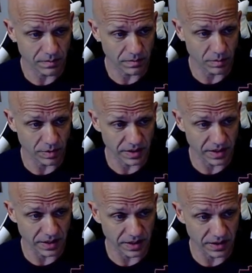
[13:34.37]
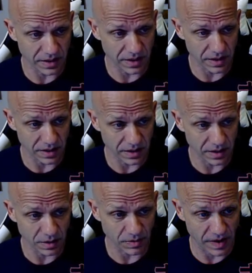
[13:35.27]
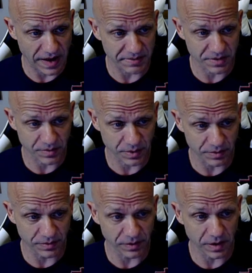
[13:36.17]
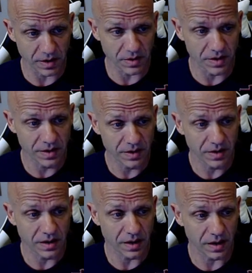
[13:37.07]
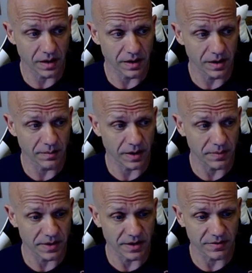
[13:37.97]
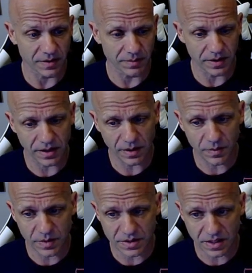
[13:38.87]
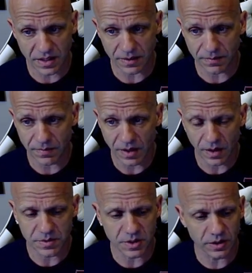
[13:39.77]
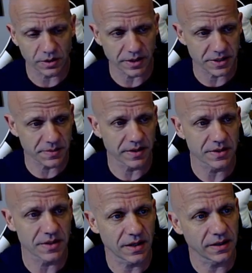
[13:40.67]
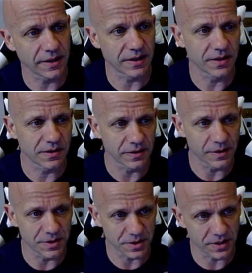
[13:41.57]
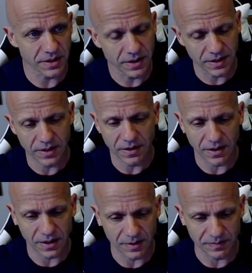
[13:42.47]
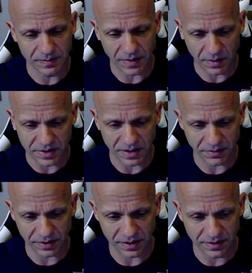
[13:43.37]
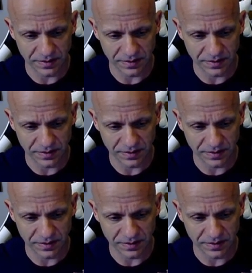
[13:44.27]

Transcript: would kind of get the graphs for the flow, it might be different. But it was a good learning experience. I like Clojure. I would definitely